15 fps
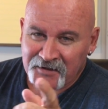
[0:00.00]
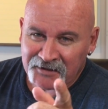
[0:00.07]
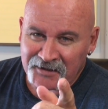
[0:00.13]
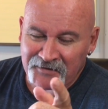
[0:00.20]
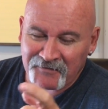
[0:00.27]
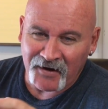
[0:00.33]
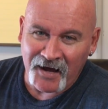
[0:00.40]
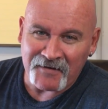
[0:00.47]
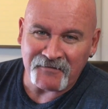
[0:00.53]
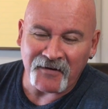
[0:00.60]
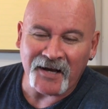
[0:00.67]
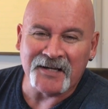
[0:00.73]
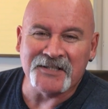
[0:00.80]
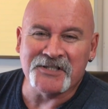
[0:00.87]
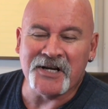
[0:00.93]
Live life
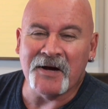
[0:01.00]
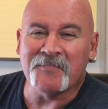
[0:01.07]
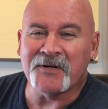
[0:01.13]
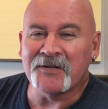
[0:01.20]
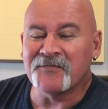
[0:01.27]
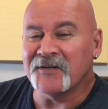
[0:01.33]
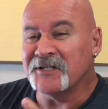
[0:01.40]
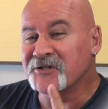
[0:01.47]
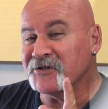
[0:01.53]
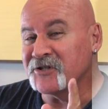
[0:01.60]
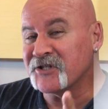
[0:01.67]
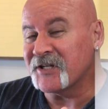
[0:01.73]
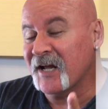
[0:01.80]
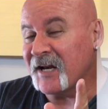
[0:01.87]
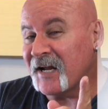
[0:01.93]
like it's an epic adventure.
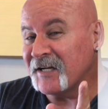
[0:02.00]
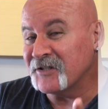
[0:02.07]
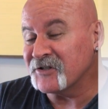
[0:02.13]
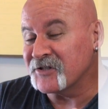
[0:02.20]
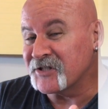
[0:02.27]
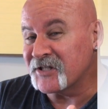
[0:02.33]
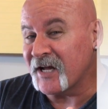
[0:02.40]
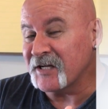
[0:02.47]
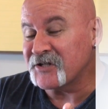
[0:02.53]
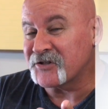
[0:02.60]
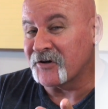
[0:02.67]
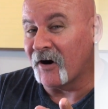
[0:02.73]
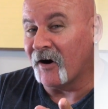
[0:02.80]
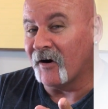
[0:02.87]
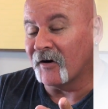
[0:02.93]
Stay dangerous, stay
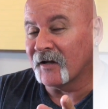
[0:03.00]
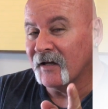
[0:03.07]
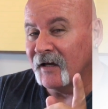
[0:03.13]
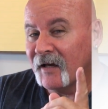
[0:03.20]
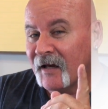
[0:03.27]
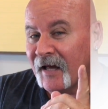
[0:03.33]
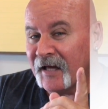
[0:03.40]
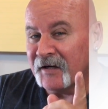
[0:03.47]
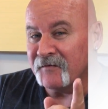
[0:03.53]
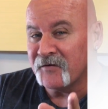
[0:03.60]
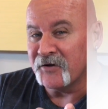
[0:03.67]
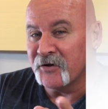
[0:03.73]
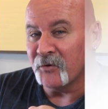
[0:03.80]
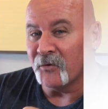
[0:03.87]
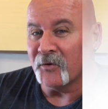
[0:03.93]
strong, and
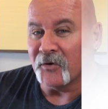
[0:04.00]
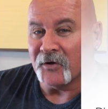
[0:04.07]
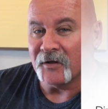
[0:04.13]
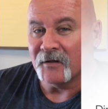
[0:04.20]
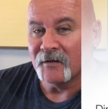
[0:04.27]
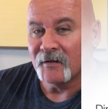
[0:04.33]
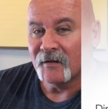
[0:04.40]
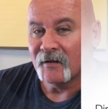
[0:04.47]
if you're